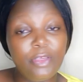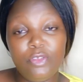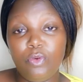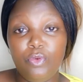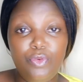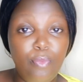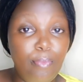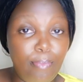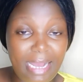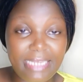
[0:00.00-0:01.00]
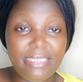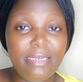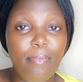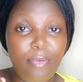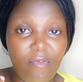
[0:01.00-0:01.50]
So you must
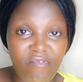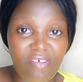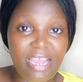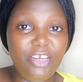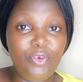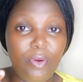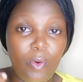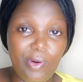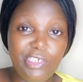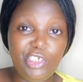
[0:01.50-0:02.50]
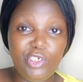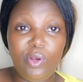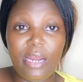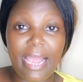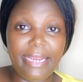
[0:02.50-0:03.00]
provide your
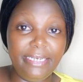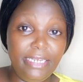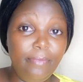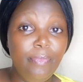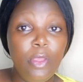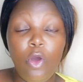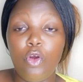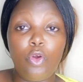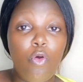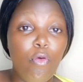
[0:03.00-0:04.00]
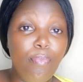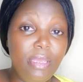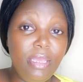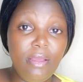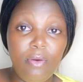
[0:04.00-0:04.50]
original ID or
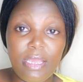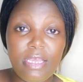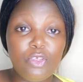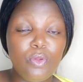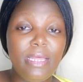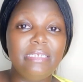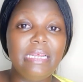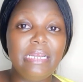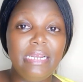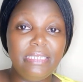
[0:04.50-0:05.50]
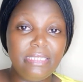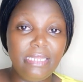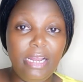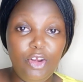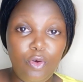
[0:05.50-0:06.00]
copy, okay, so that at least
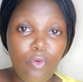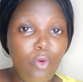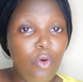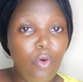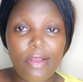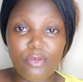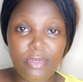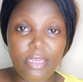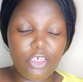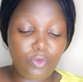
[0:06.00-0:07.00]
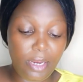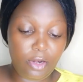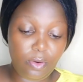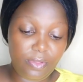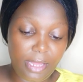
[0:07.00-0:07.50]
they'll know where to get you and
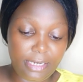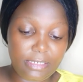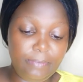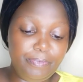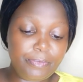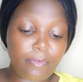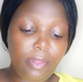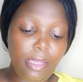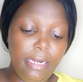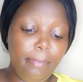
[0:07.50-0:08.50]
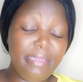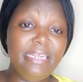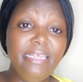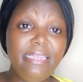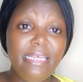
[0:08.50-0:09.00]
all that. Number
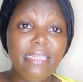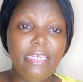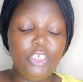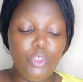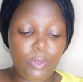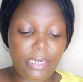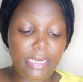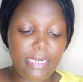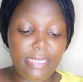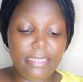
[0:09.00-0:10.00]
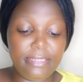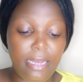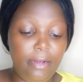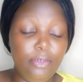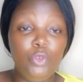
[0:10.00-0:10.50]
three thing that you'll need is
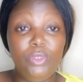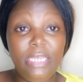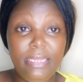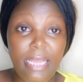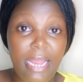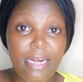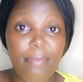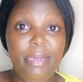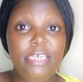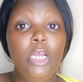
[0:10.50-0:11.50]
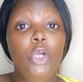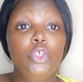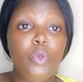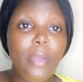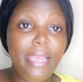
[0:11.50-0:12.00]
to sign the agreement.
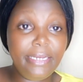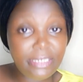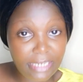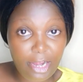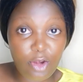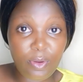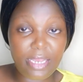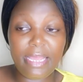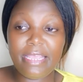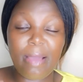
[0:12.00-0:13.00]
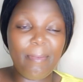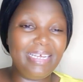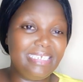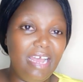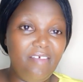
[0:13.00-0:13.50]
So any Shylock in Kenya
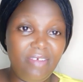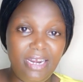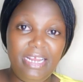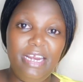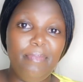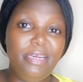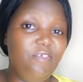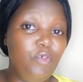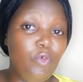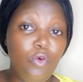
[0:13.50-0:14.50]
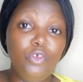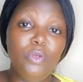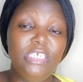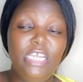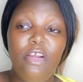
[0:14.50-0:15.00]
must have an agreement. If you go to
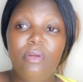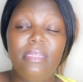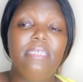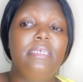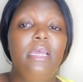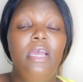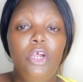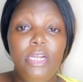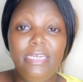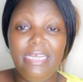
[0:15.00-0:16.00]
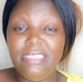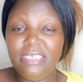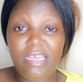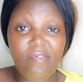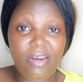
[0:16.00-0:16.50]
a Shylock that
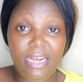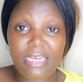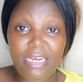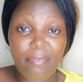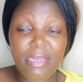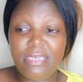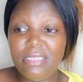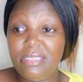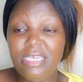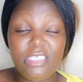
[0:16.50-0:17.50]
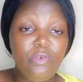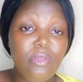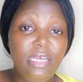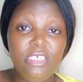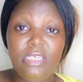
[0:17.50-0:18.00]
doesn't have an agreement, just know
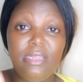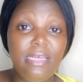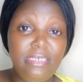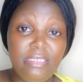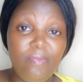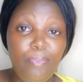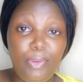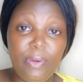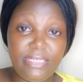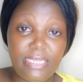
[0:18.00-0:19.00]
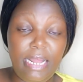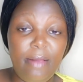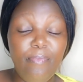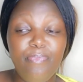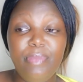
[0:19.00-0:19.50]
that that is pure
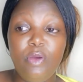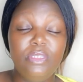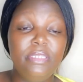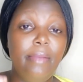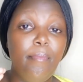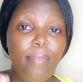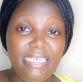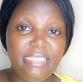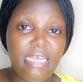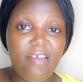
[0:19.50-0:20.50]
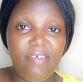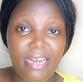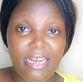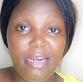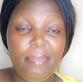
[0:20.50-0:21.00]
scam, because they must have an
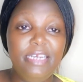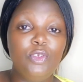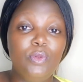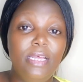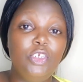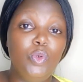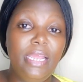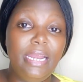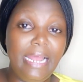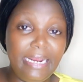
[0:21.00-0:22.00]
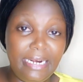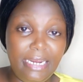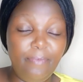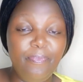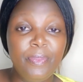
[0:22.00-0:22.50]
agreement so that you can
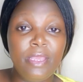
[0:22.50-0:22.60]
agree.